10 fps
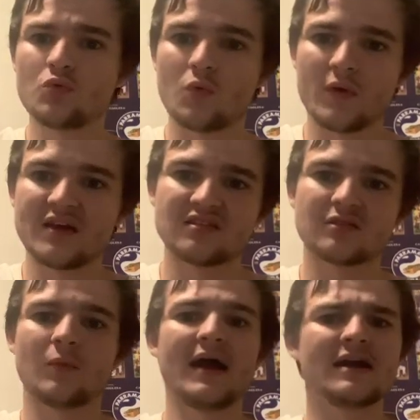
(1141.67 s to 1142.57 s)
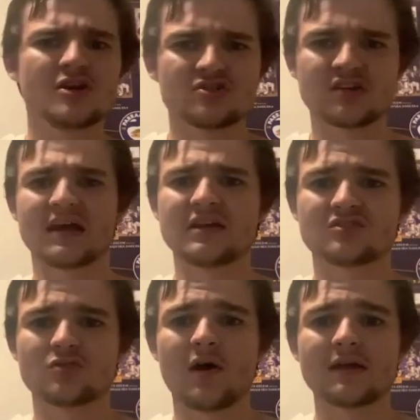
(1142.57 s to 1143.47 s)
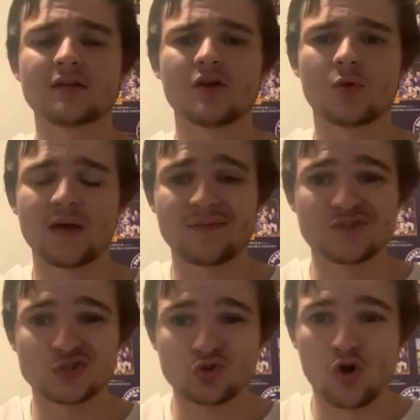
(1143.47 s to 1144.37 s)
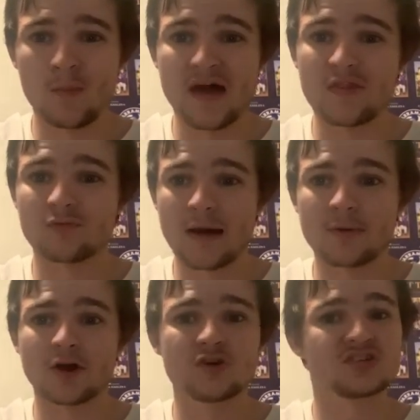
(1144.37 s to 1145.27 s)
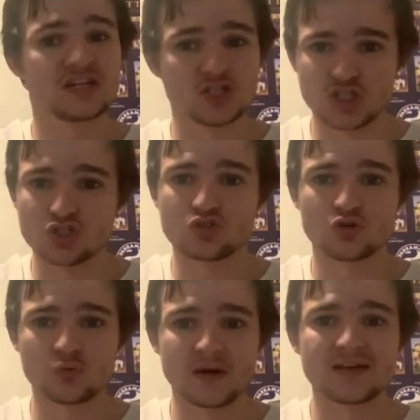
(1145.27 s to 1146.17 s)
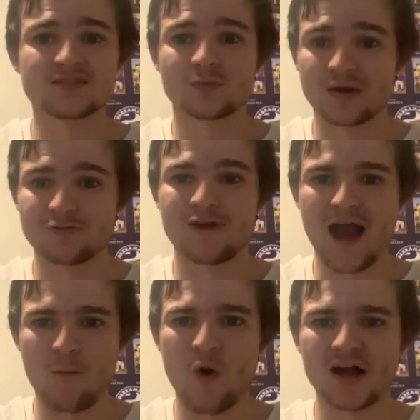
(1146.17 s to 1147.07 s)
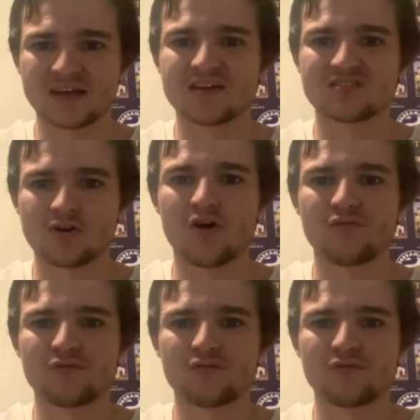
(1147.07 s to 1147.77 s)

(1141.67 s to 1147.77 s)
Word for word: weeks away. So get excited. We have the Storm and the Rabbitohs in just two weeks when round one kicks off.